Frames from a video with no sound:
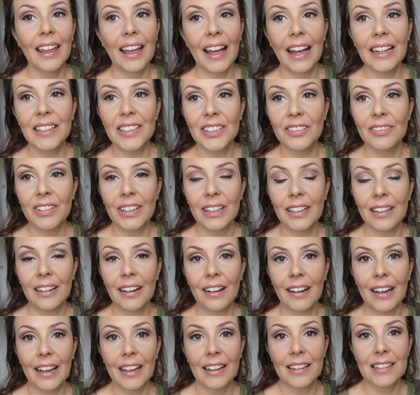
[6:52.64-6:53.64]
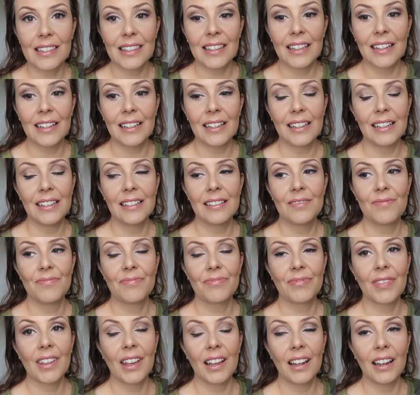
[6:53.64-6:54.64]
Andy really likes the
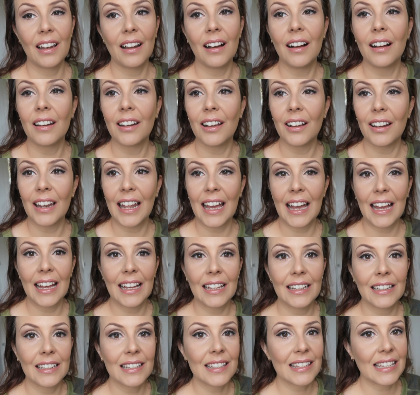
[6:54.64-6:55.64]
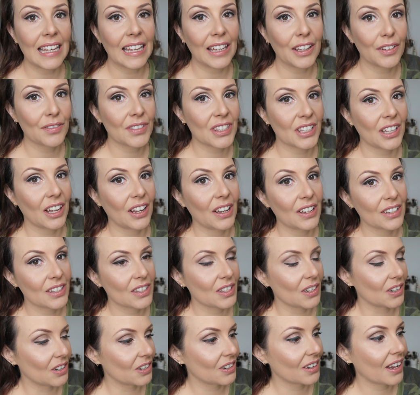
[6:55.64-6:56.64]
La La Land City of Stars
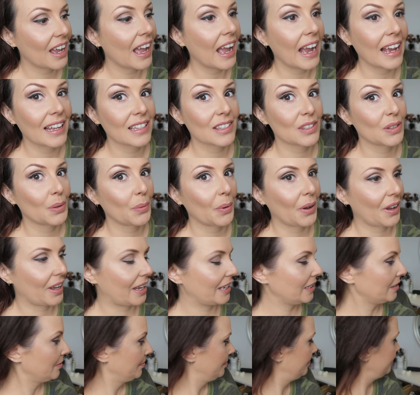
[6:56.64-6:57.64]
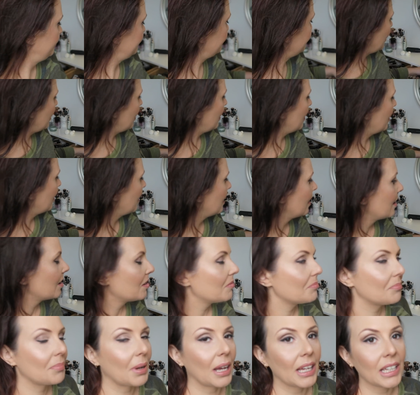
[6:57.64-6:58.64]
song, as do I.
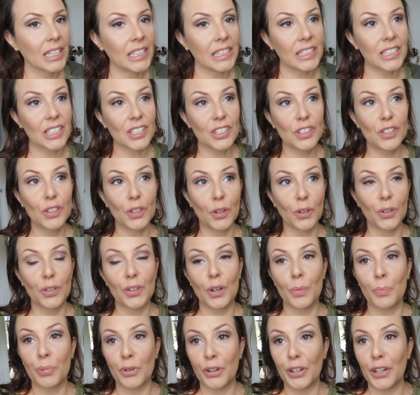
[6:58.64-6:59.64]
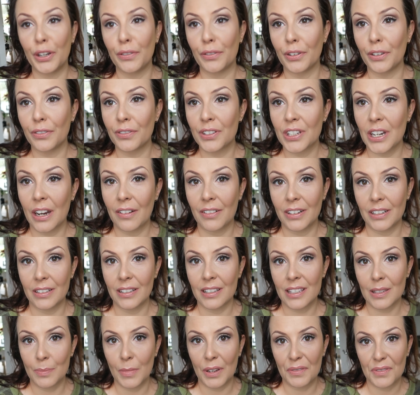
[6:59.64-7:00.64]
But he does not approve of
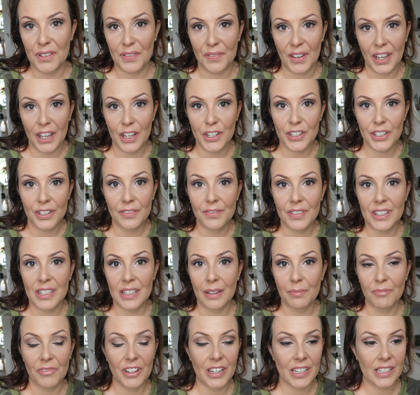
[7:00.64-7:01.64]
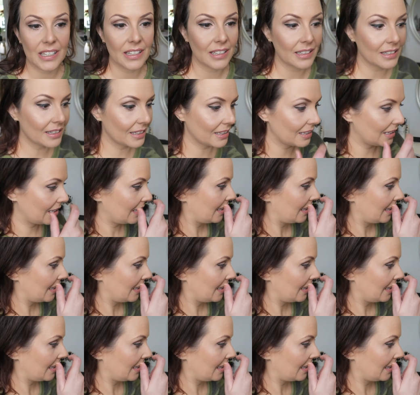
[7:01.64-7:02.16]
Sheridan Smith's version for some reason.